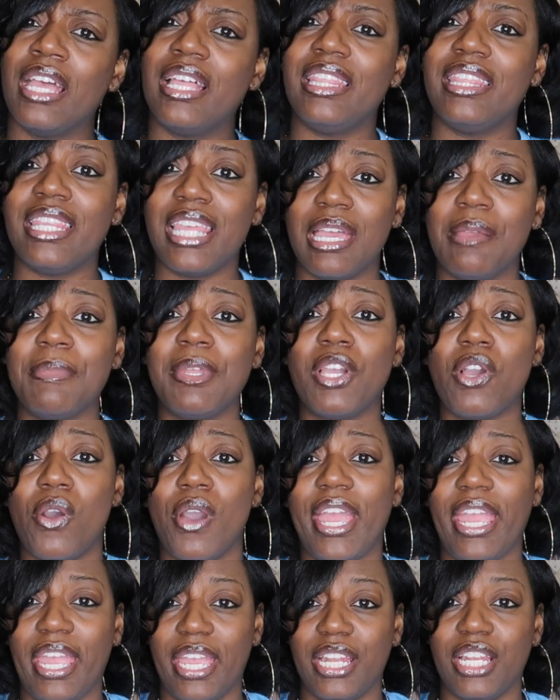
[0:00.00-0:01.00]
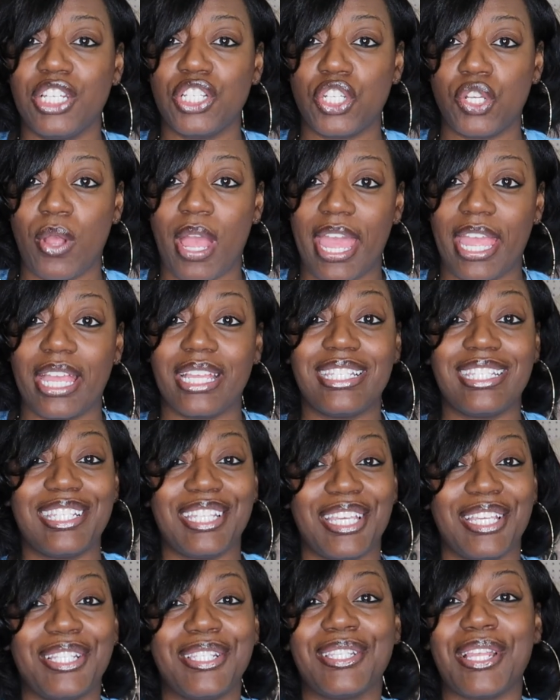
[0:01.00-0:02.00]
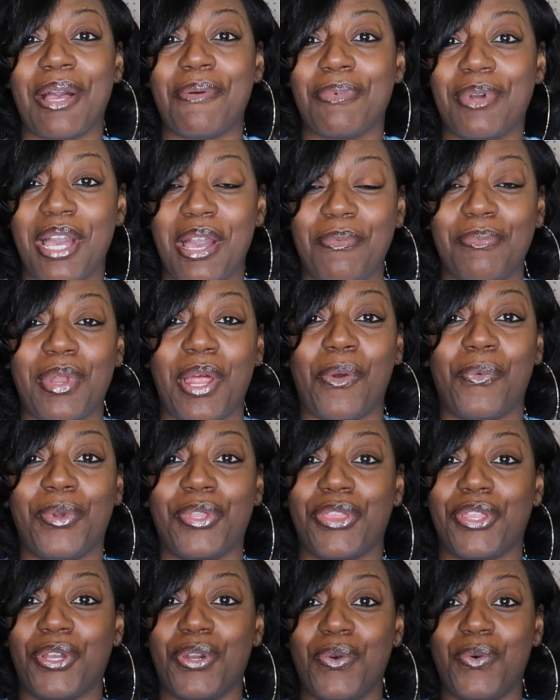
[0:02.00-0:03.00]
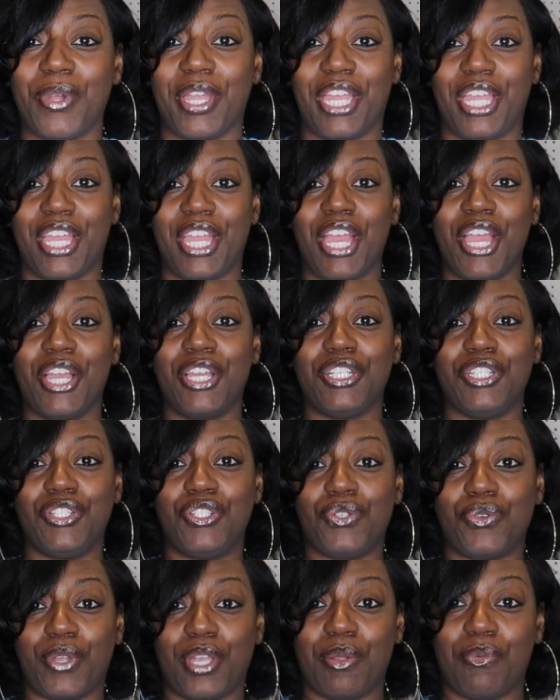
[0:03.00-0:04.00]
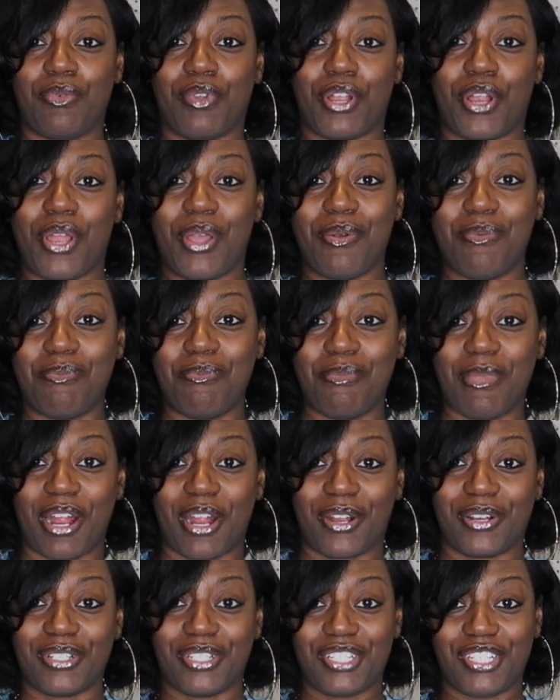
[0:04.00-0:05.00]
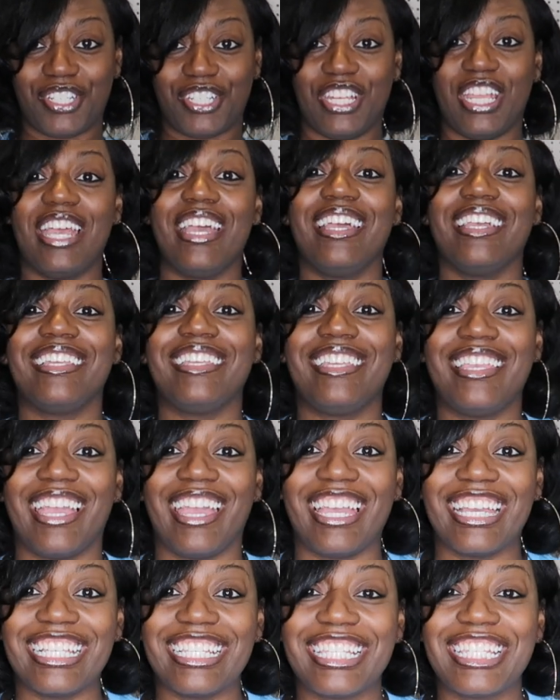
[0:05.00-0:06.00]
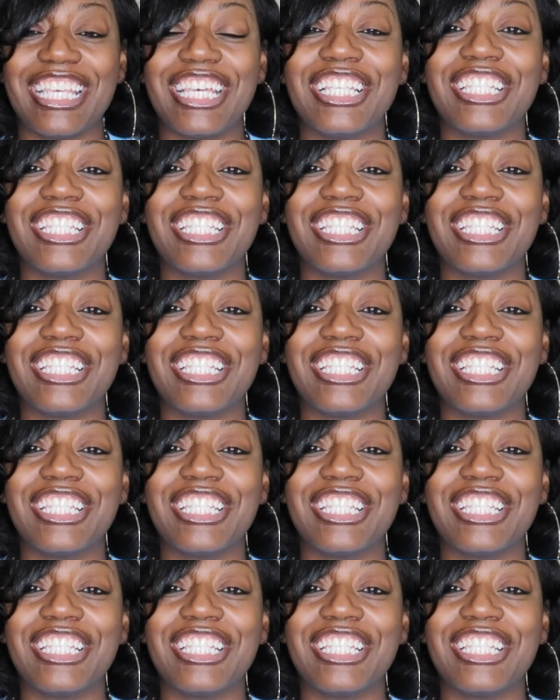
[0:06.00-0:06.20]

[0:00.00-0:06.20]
let me go ahead and try it since I'm coming out with the Queen Dreamer merch. Yes.